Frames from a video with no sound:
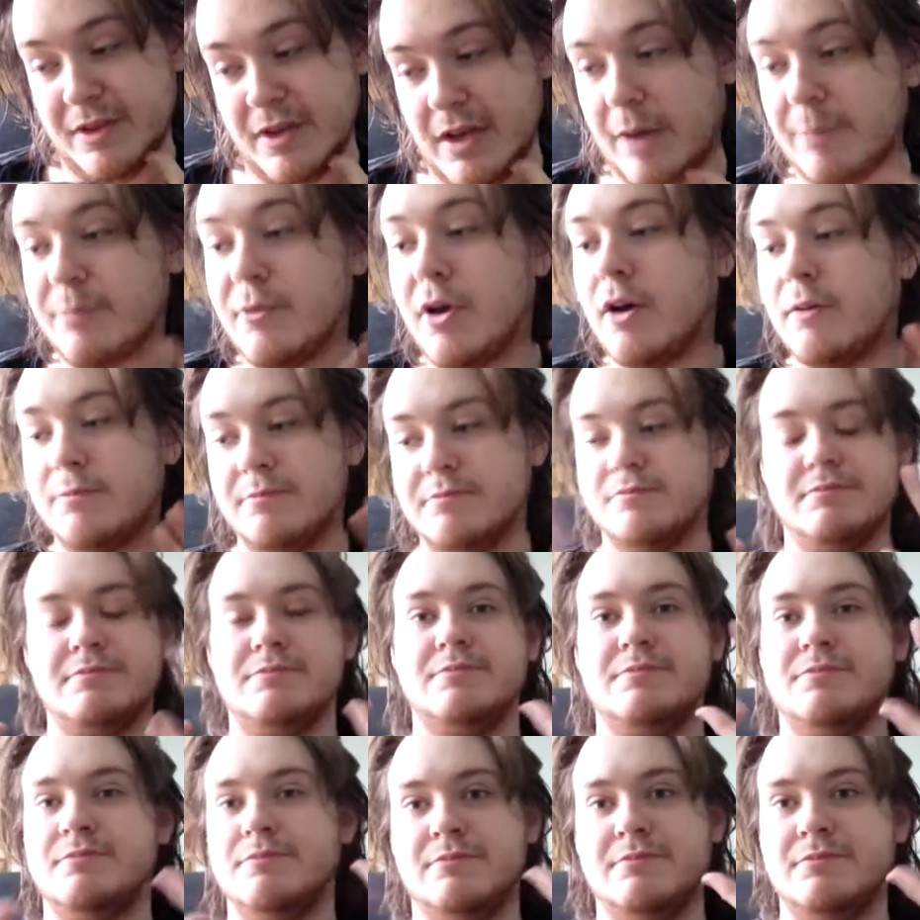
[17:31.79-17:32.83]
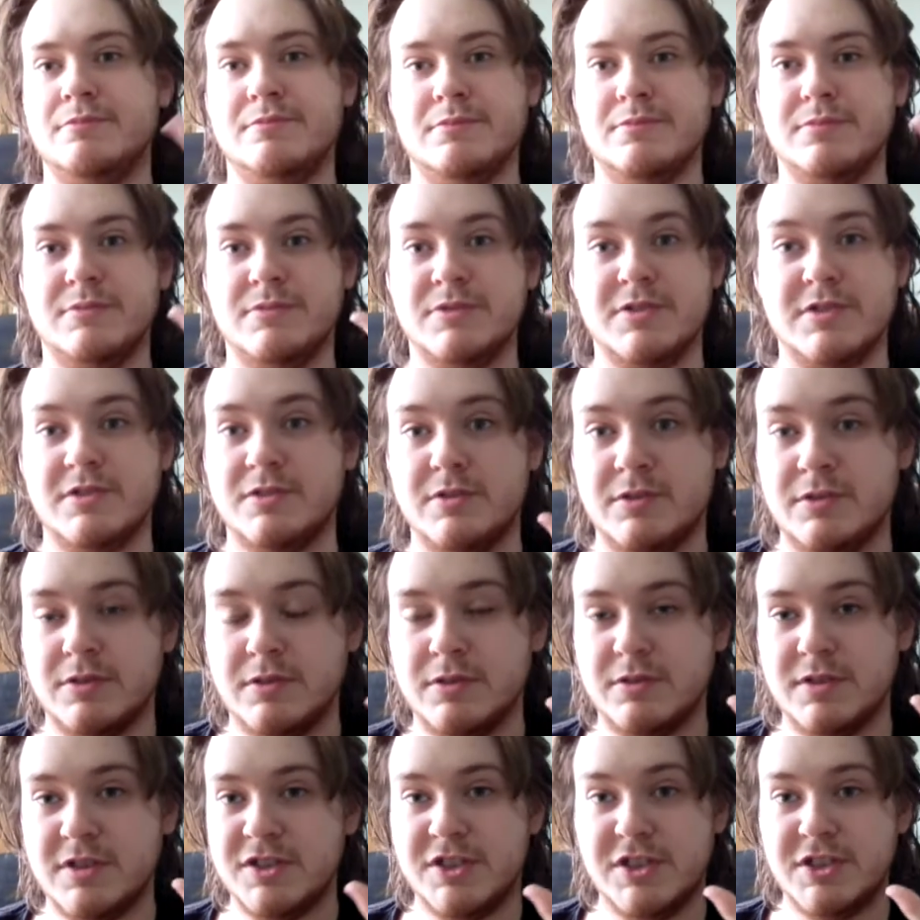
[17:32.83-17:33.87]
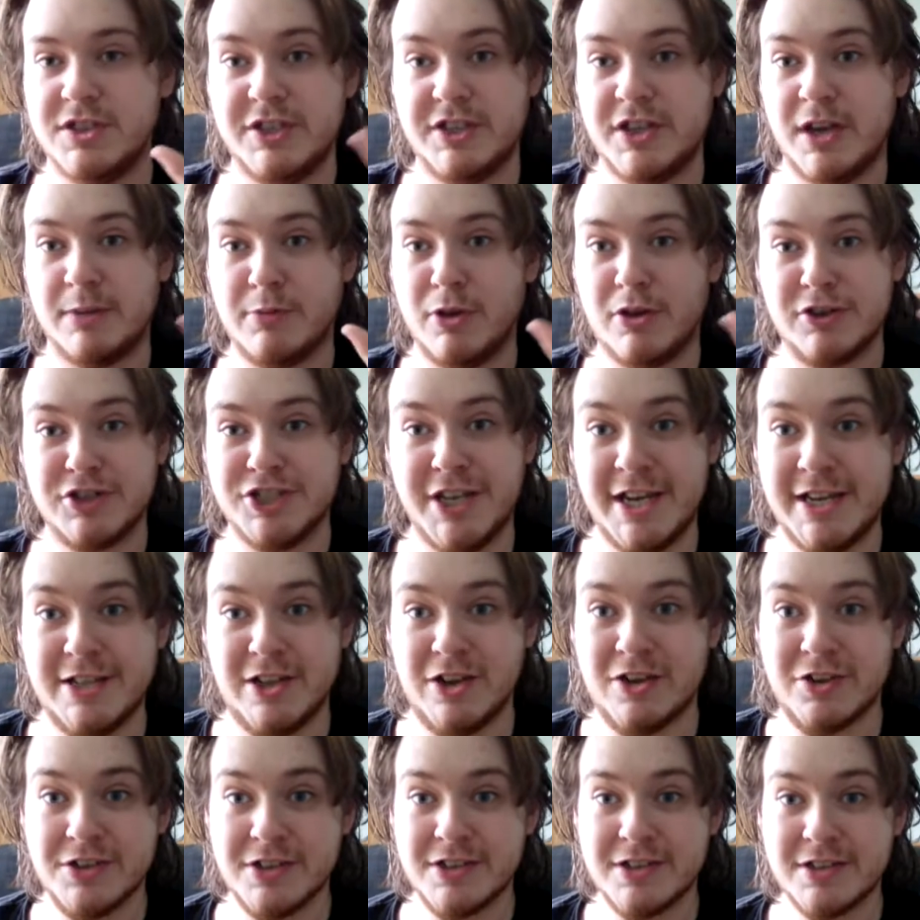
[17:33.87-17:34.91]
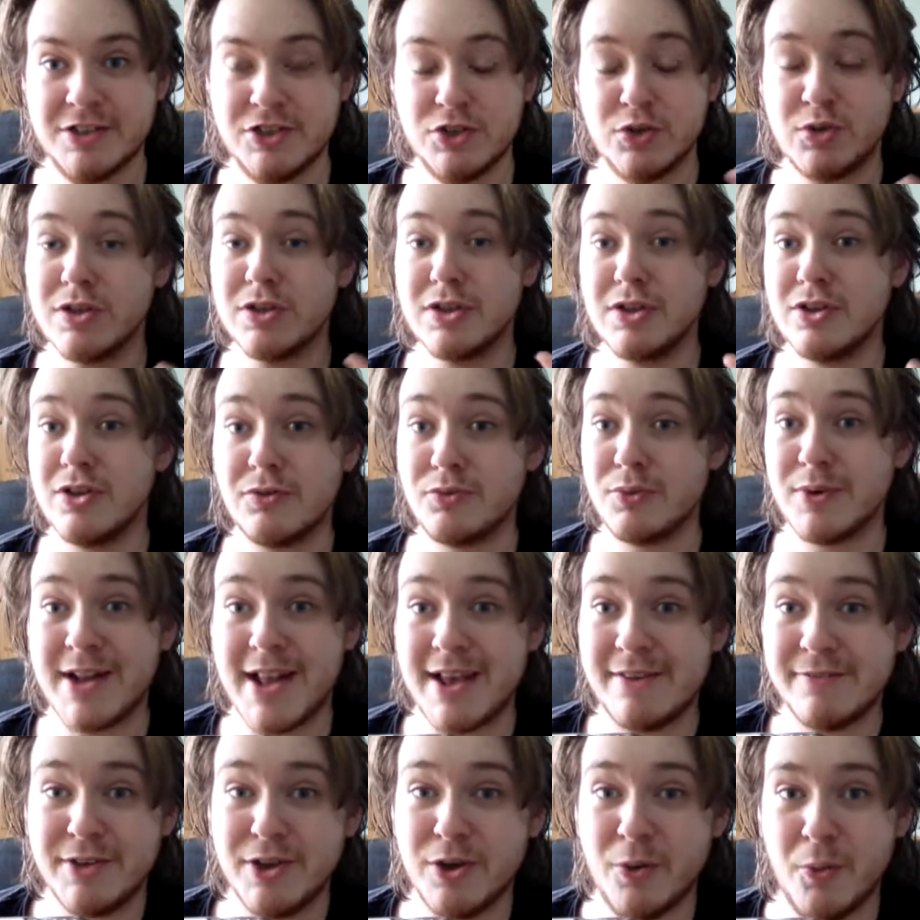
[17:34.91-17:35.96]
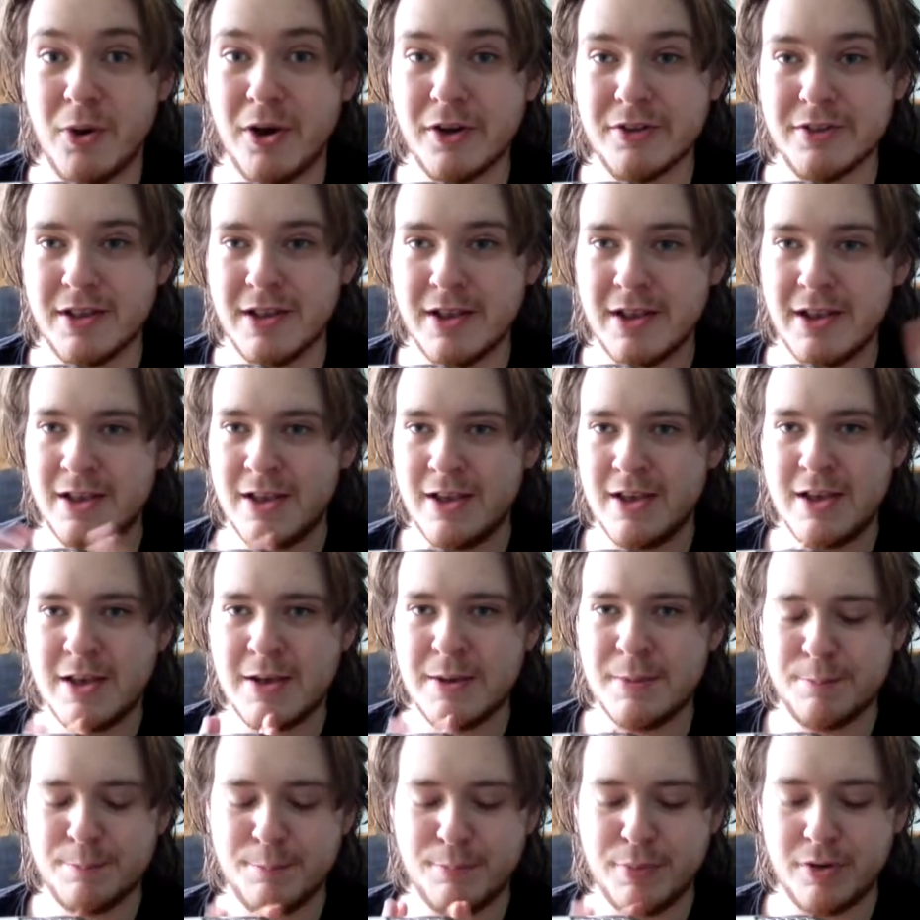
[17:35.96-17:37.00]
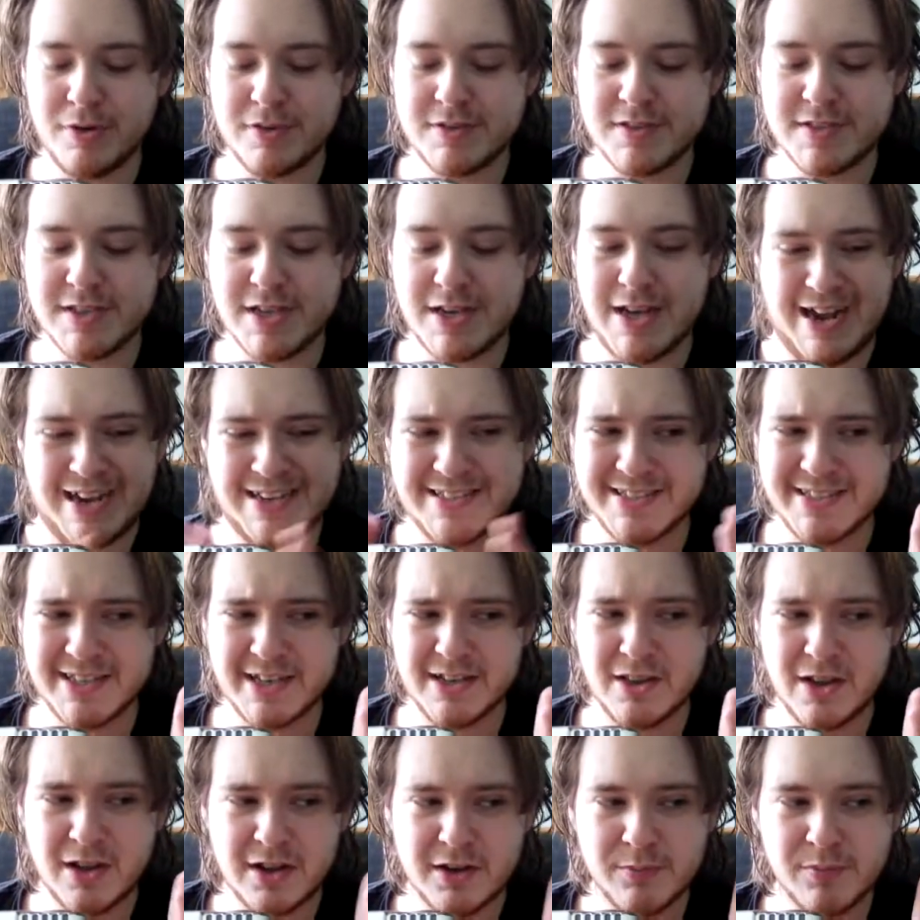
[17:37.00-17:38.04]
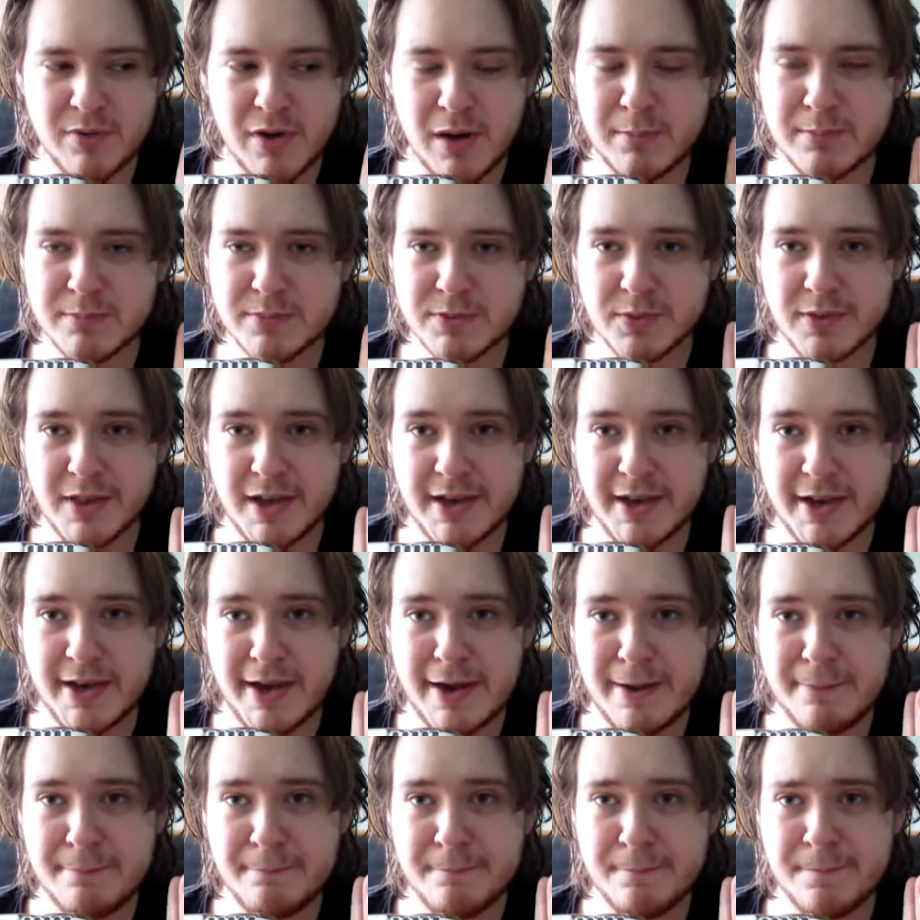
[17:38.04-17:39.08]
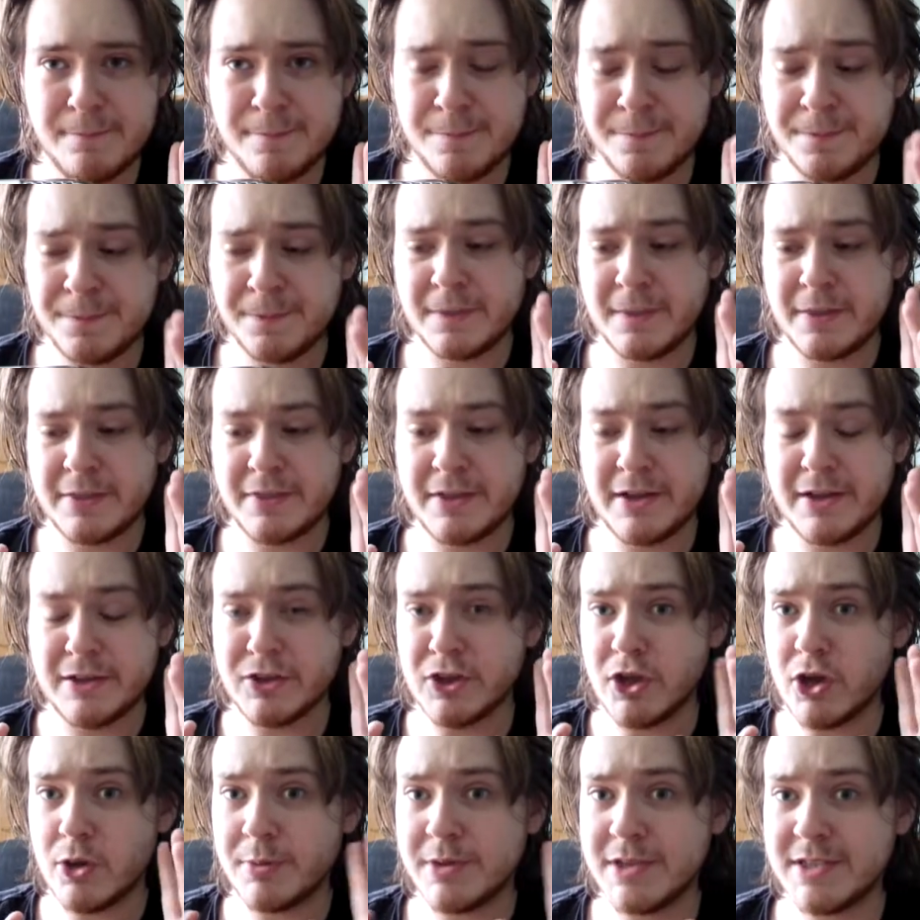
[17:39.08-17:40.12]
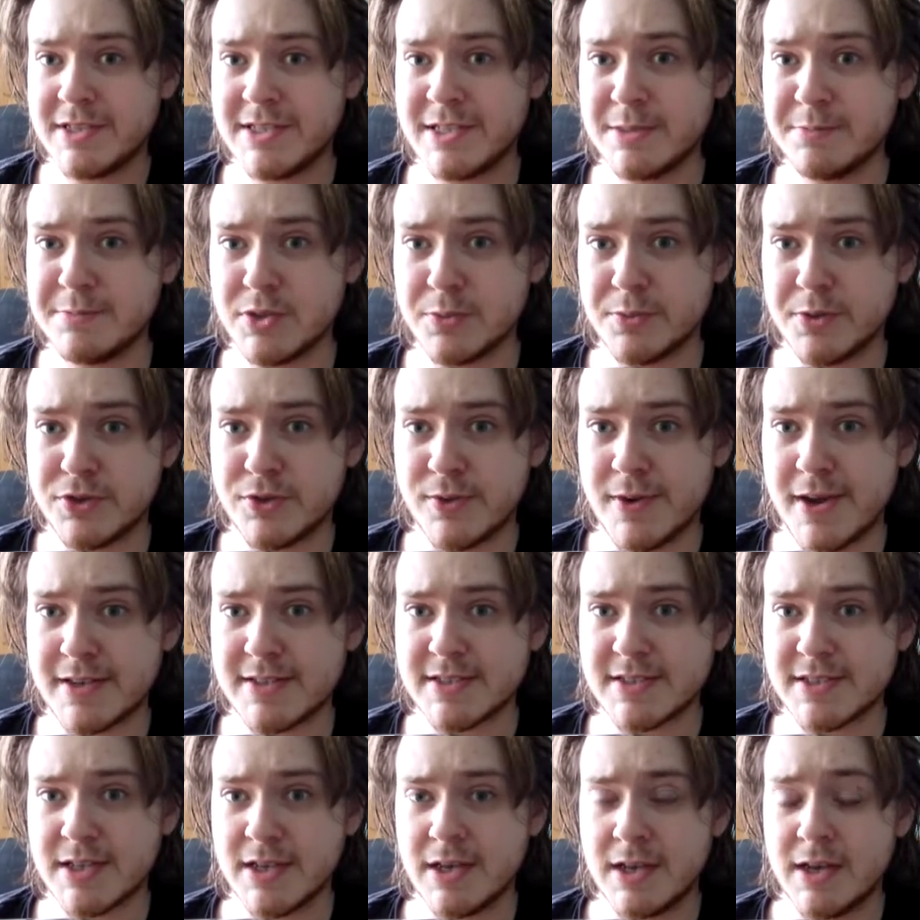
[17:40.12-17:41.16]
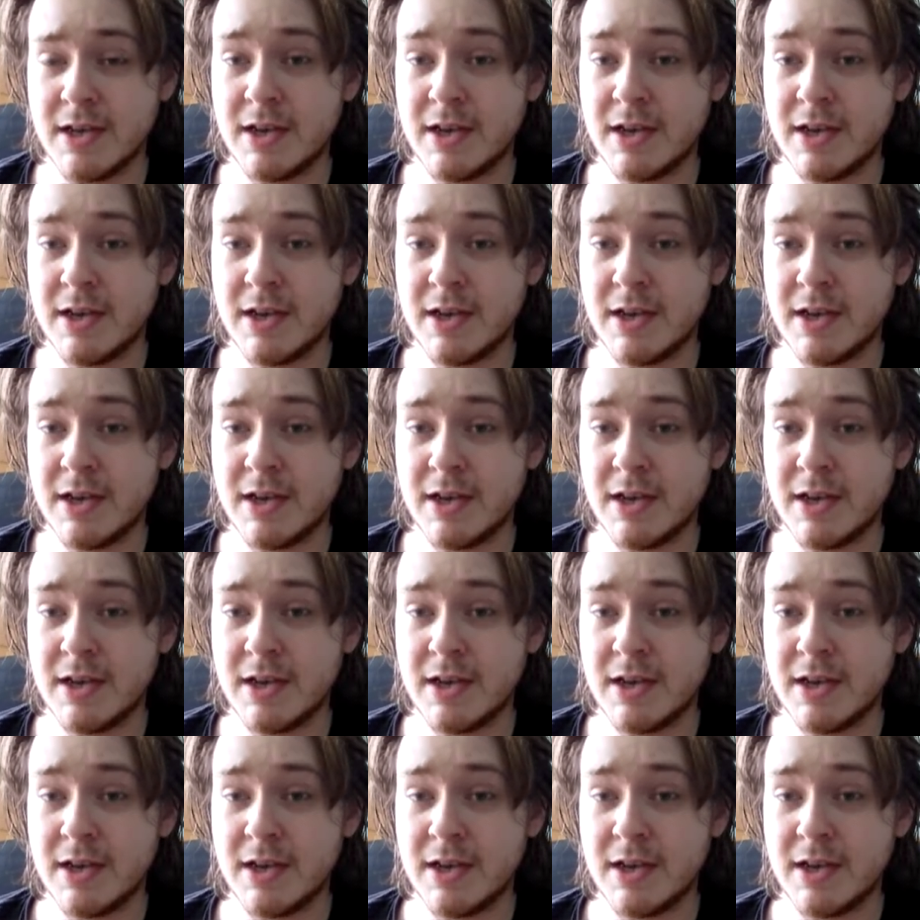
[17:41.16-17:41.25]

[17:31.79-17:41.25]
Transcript: I'm not shitting on you. You can love whatever you want. But I see a lot of problems with that game that nobody seems to address.